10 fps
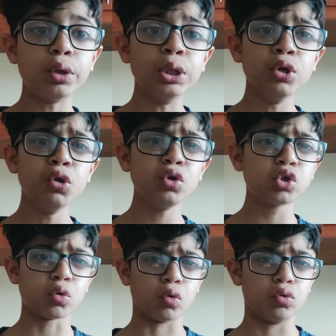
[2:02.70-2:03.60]

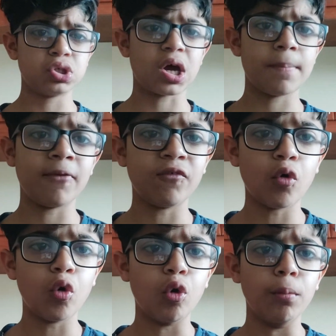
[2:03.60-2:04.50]
neutral type of
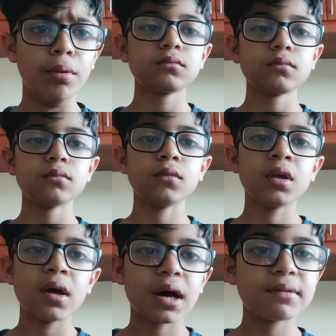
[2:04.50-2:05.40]
orb.
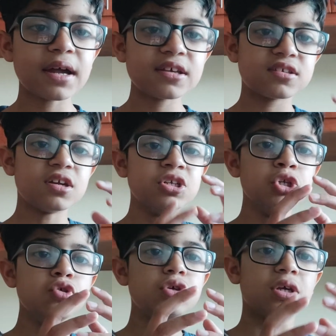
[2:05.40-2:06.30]
And that is the
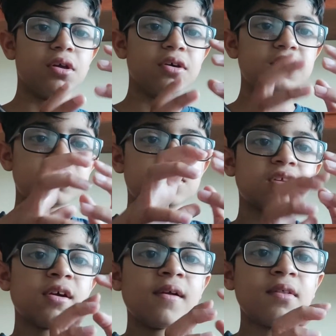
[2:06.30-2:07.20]
nucleus,
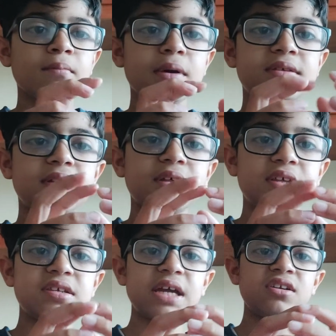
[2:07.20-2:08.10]
basically the
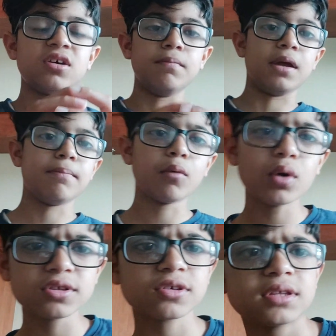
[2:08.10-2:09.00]
center bit. But
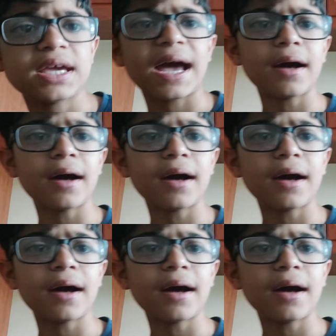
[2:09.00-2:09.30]
what's on the